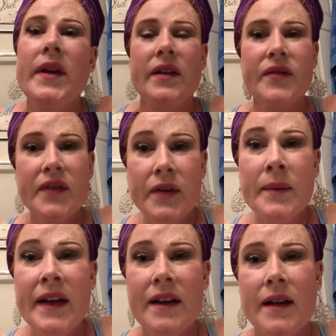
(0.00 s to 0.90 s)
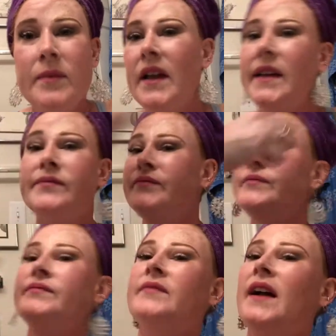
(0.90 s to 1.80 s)
in full makeup. Like
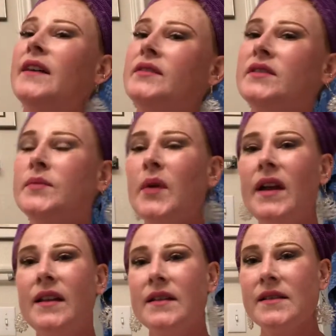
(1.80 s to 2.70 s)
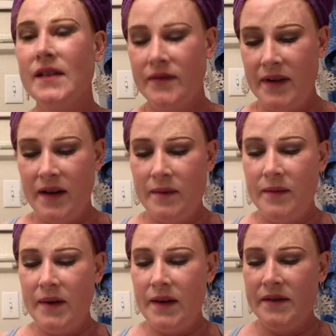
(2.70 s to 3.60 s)
after spraying this stuff out
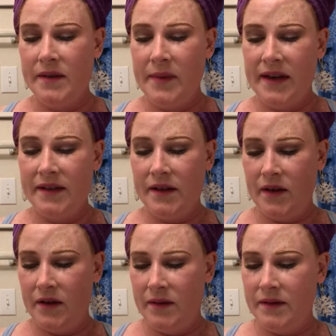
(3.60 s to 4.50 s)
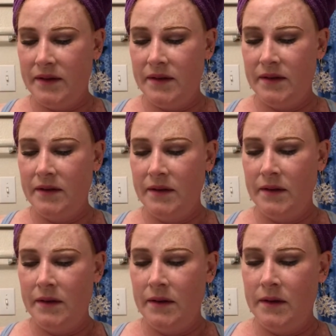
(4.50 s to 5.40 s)
when I was in Mexico,
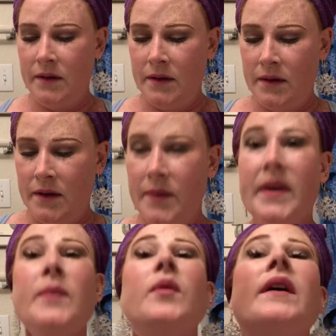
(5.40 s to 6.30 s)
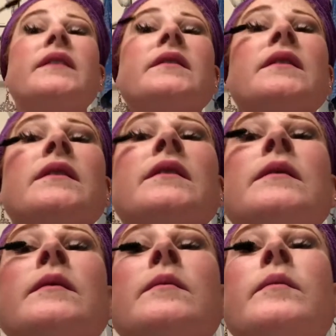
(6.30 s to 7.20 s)
I made a point to
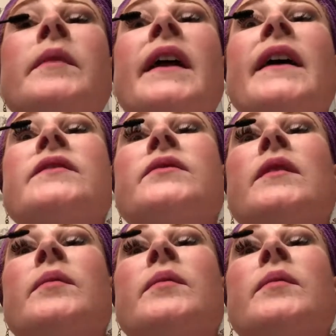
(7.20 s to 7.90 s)
be extra